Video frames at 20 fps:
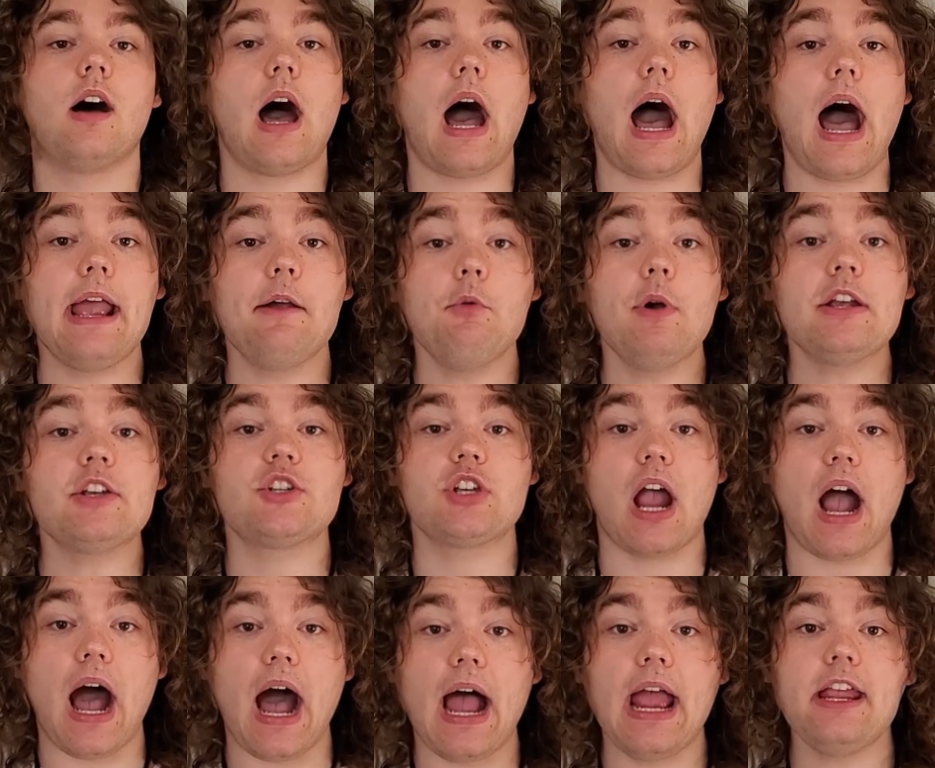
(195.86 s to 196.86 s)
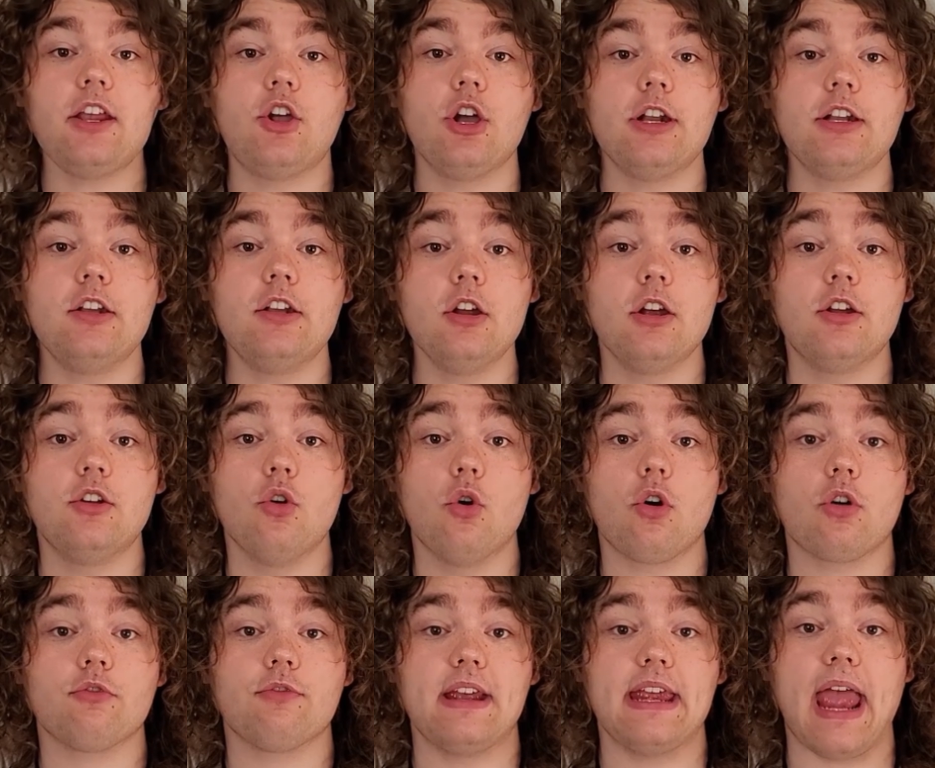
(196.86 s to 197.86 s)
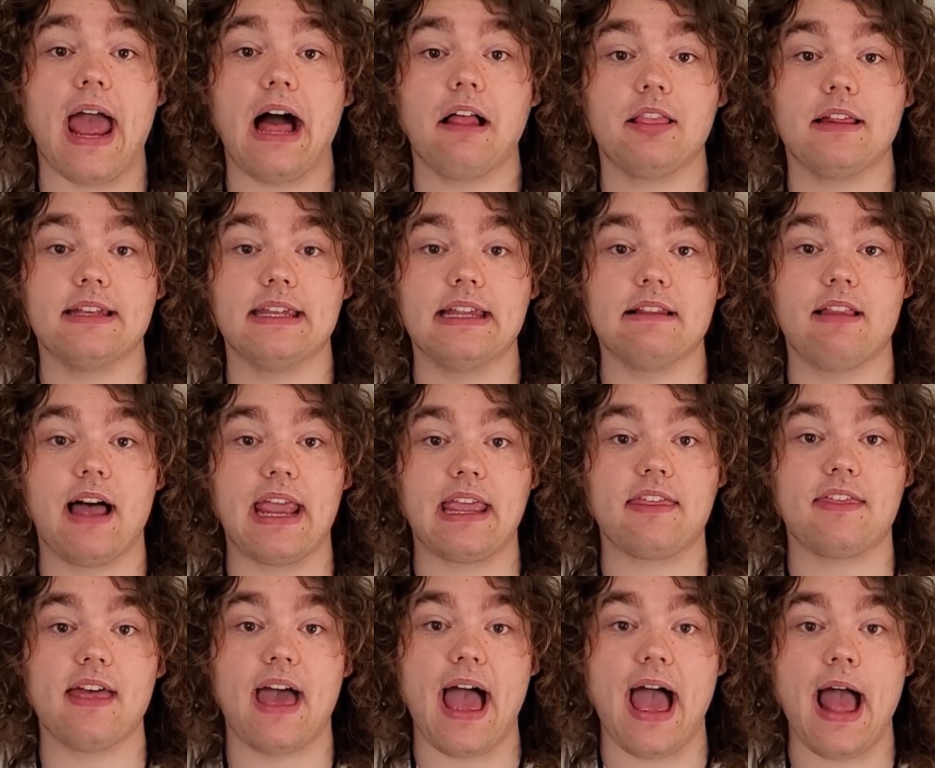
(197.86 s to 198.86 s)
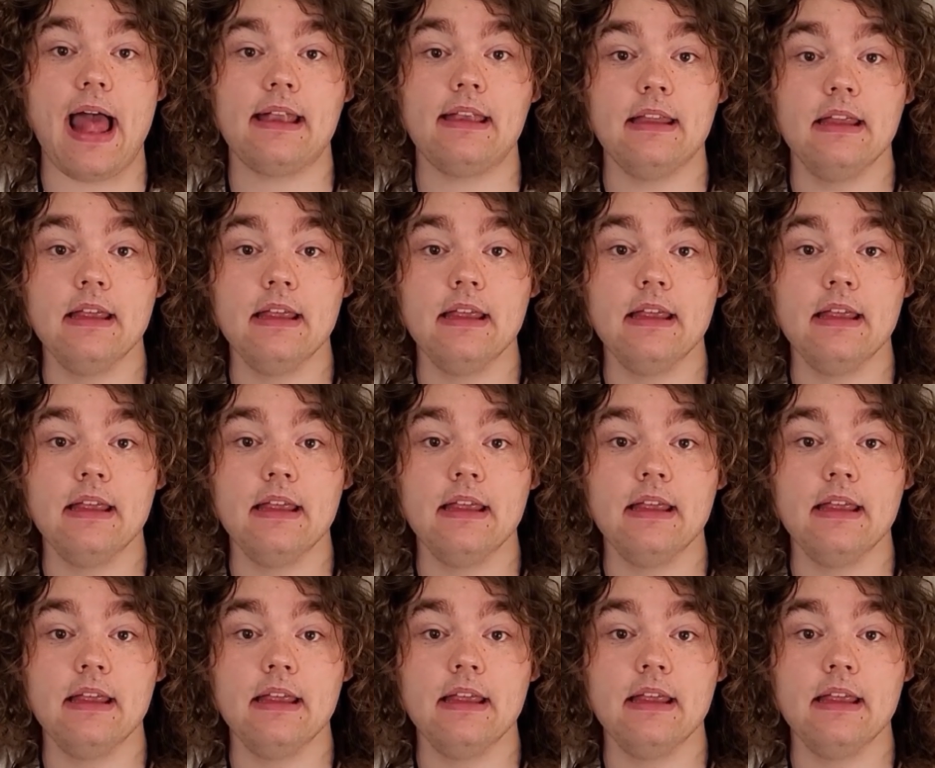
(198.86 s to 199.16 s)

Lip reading: I wish I couldn't ignore reality like that.